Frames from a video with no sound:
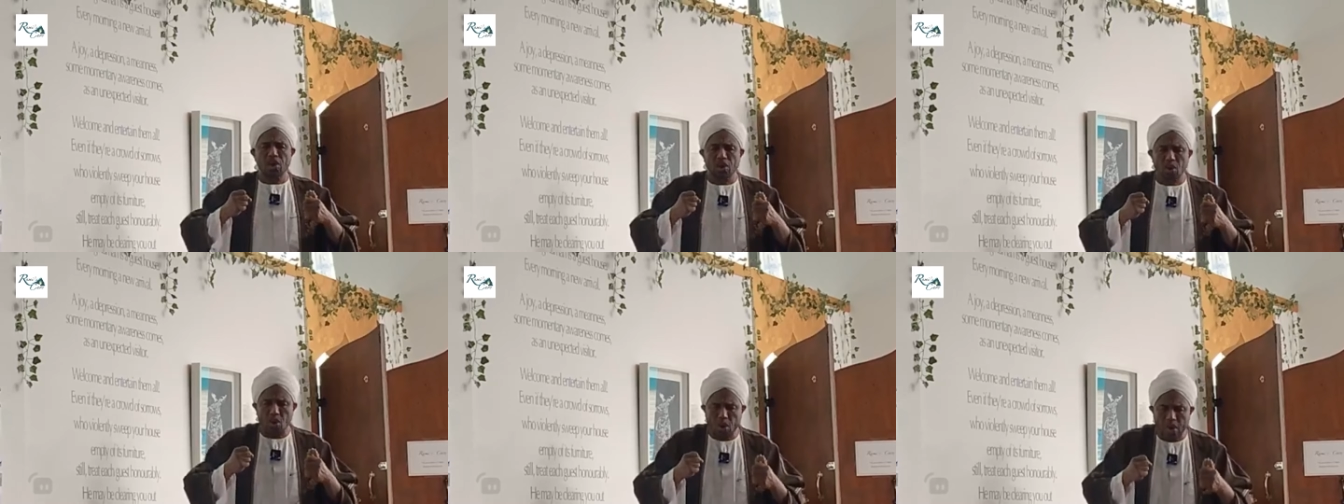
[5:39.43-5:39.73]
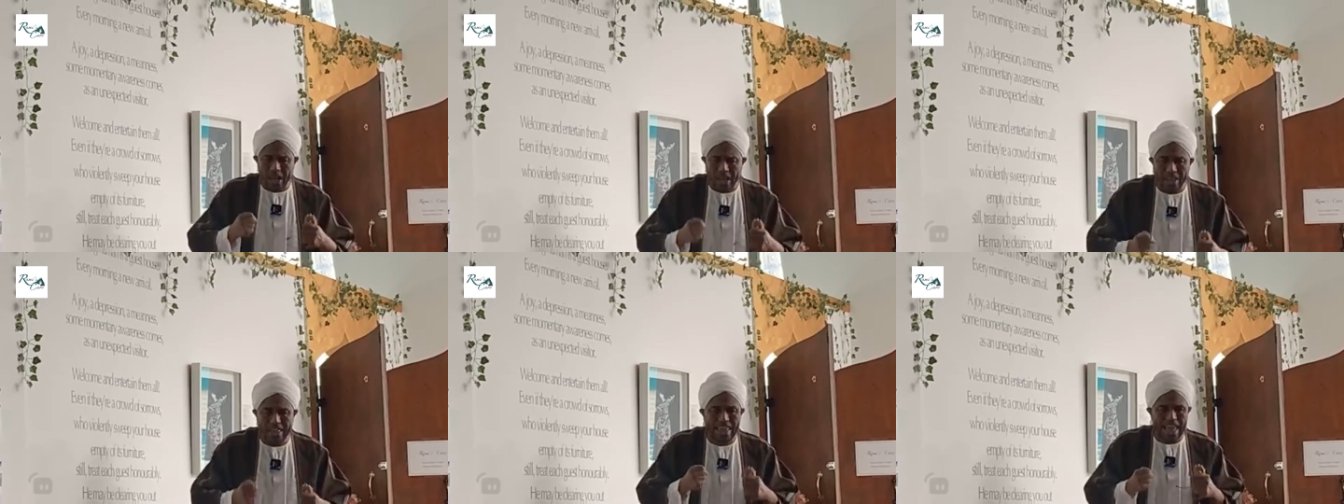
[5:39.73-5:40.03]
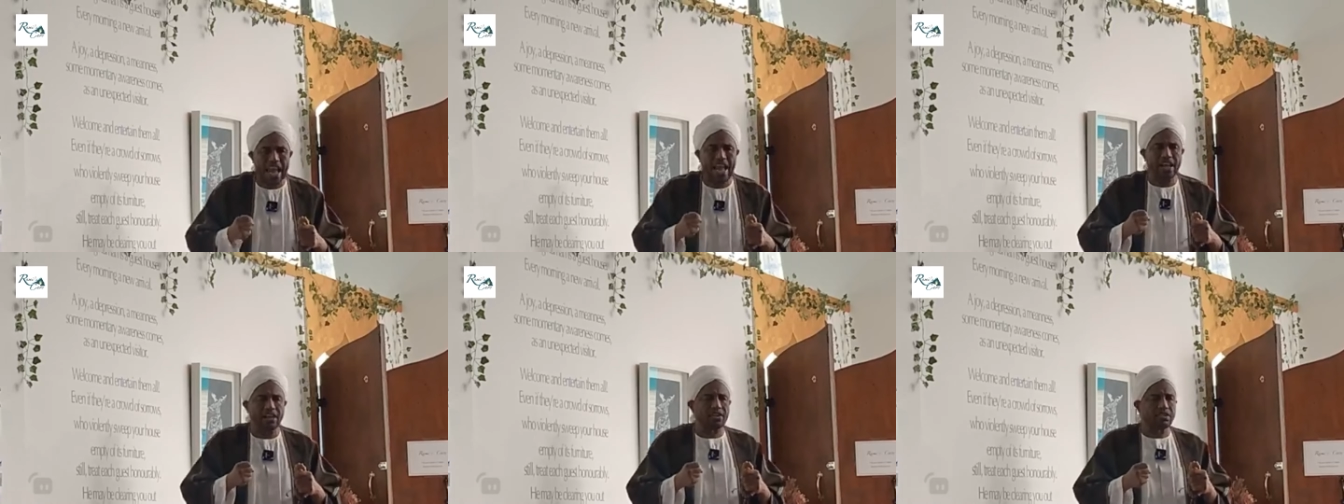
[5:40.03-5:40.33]
doing
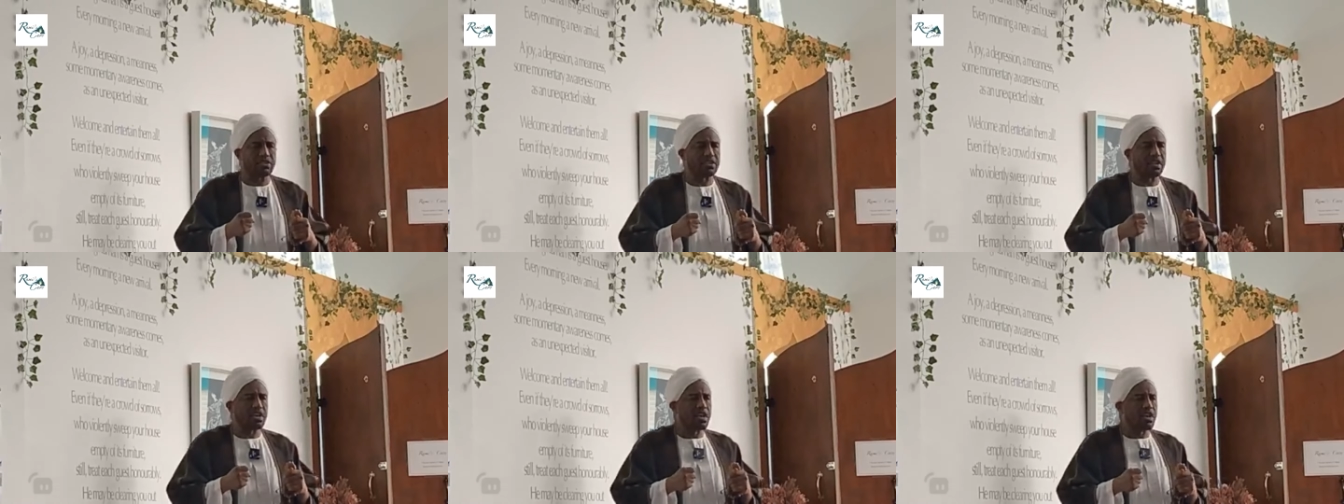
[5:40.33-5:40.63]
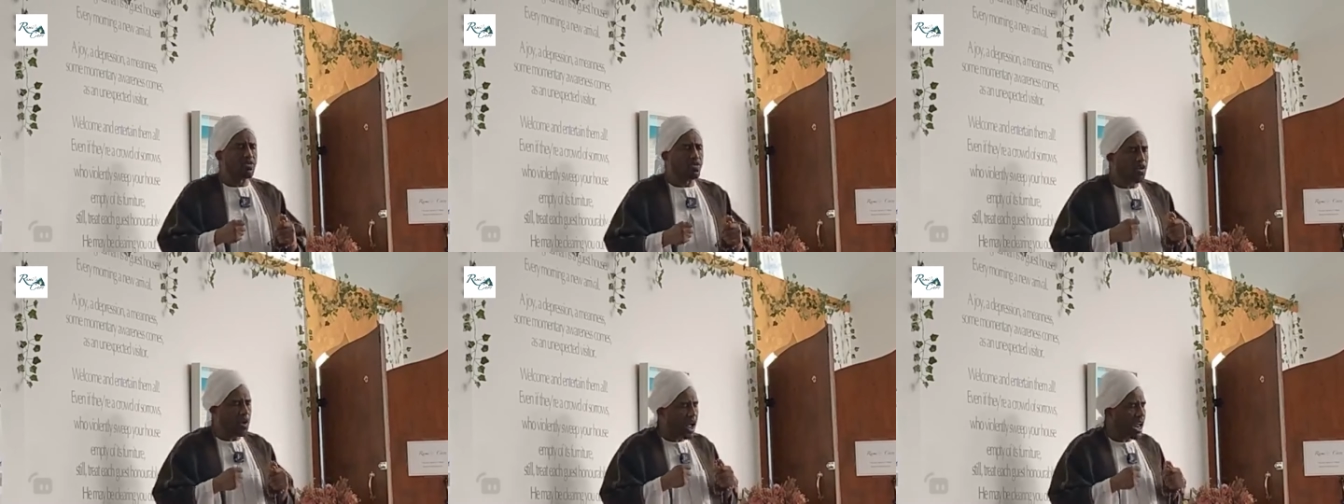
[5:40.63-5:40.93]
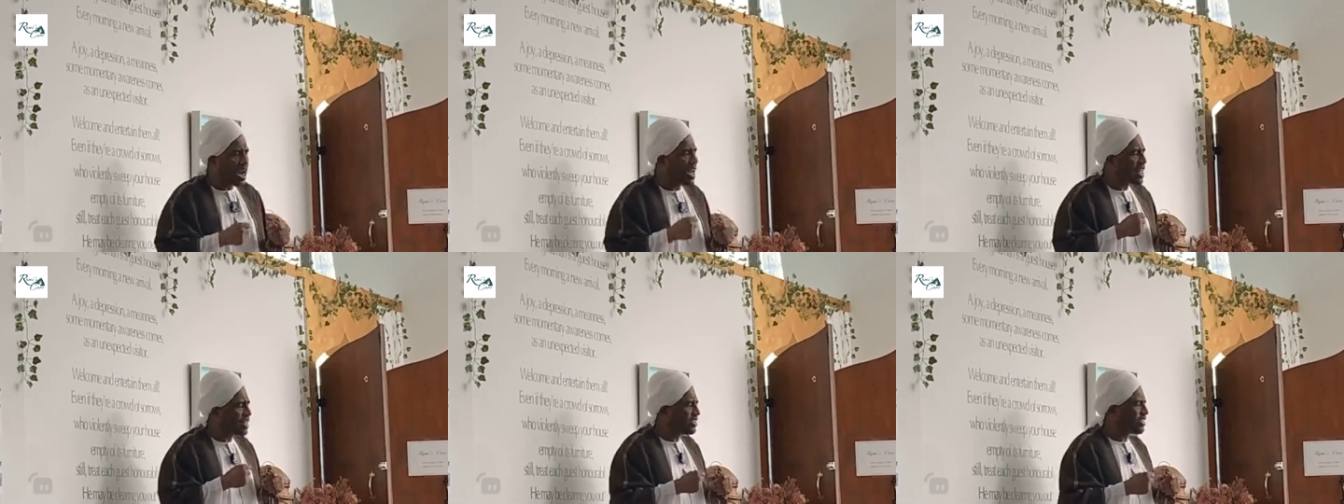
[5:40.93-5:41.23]
things for
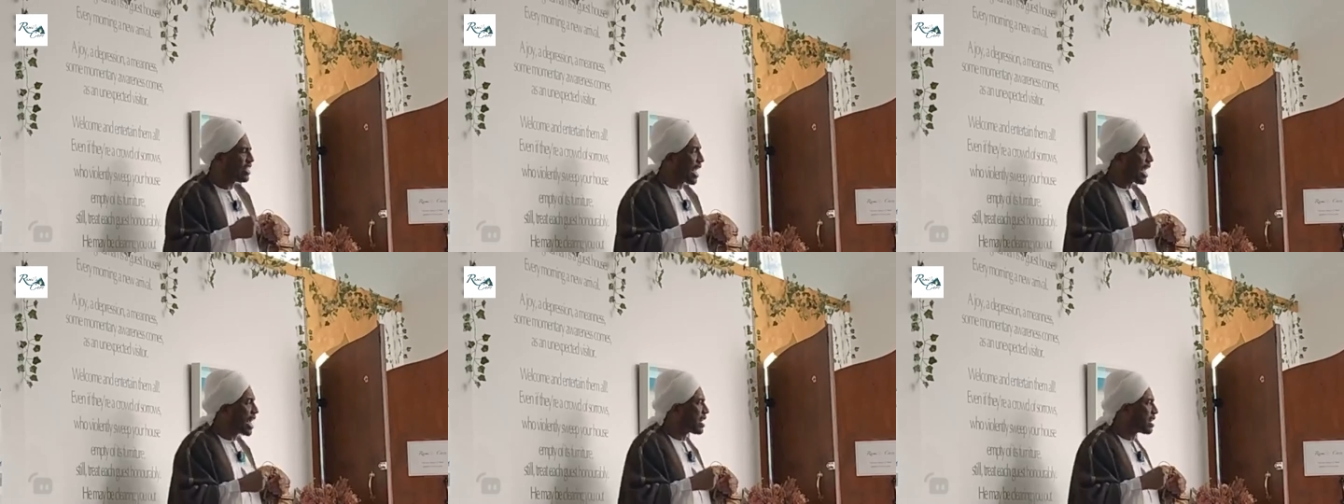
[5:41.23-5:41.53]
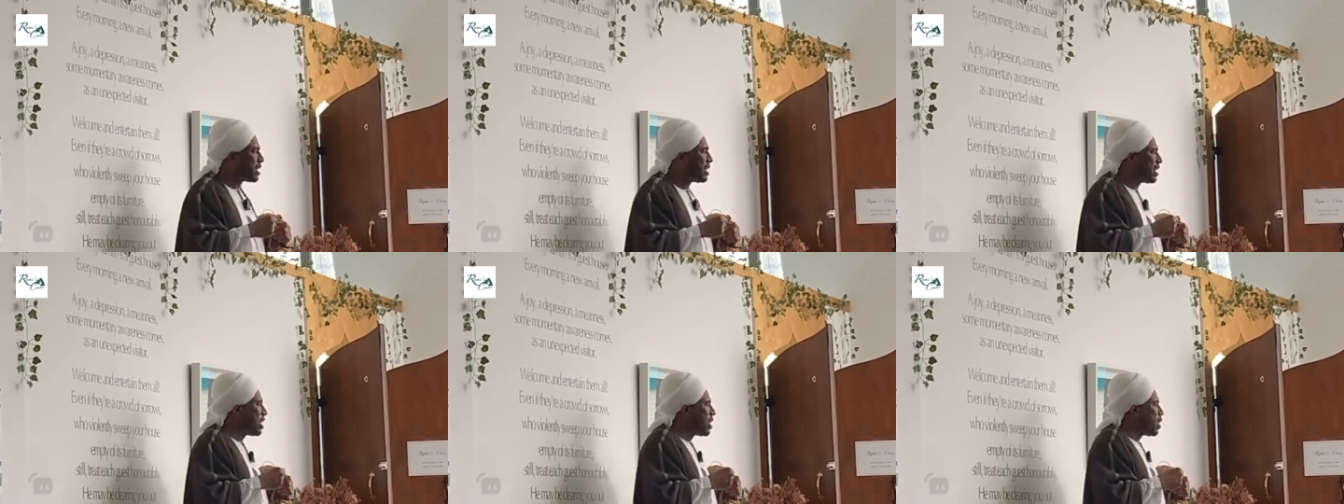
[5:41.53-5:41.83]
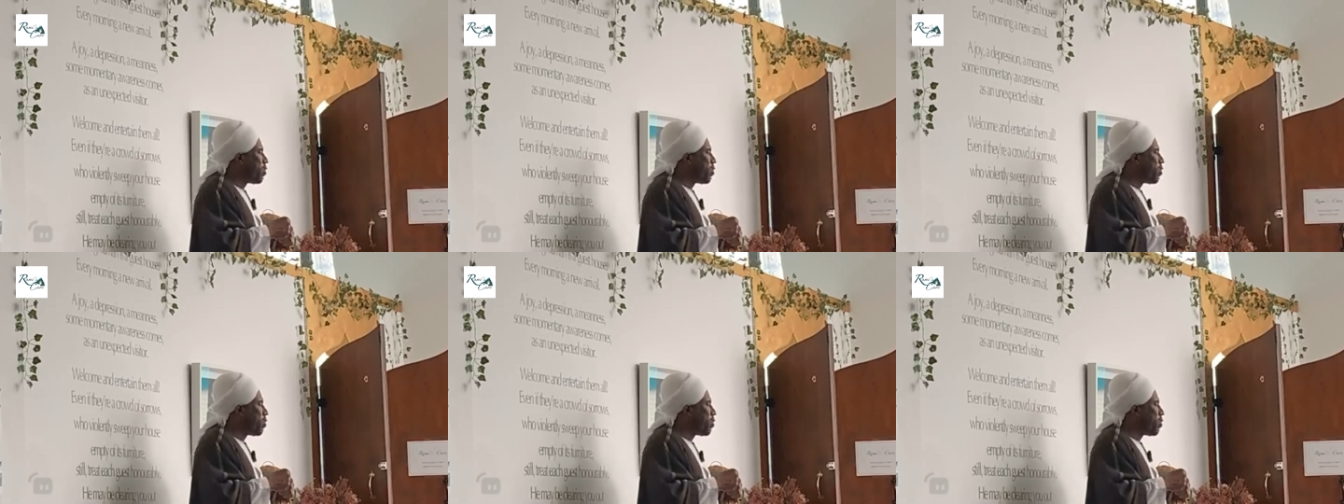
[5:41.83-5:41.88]
Allah's sake,